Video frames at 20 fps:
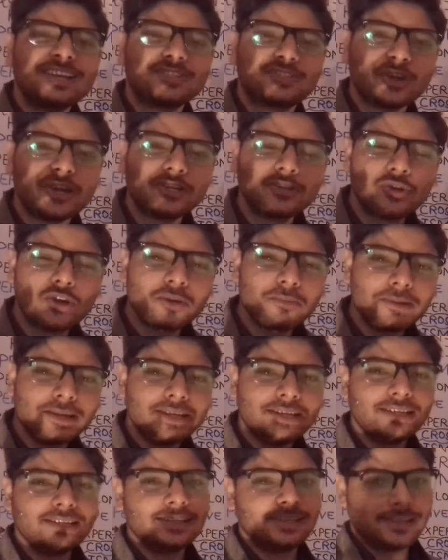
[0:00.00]
So it could
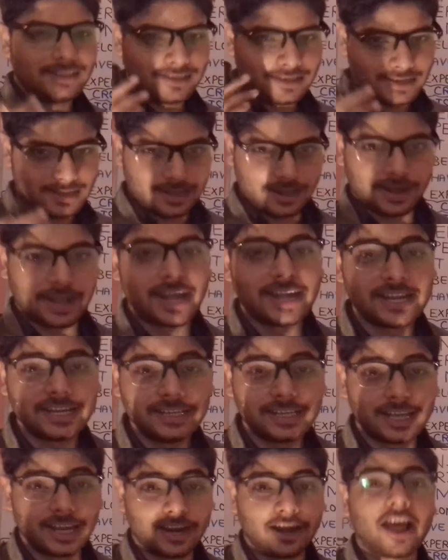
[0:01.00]
be red
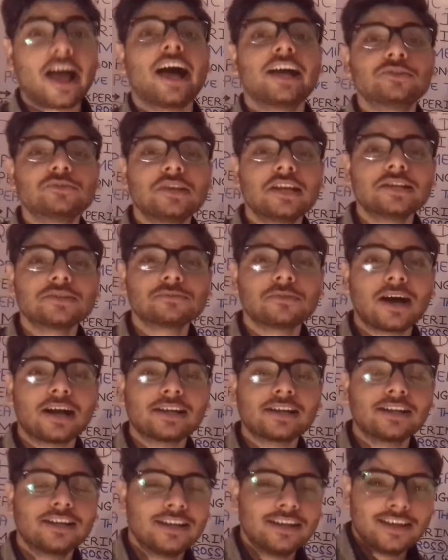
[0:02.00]
in color as well as
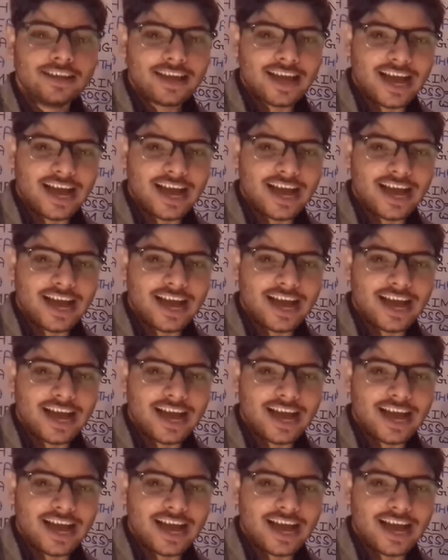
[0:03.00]
what?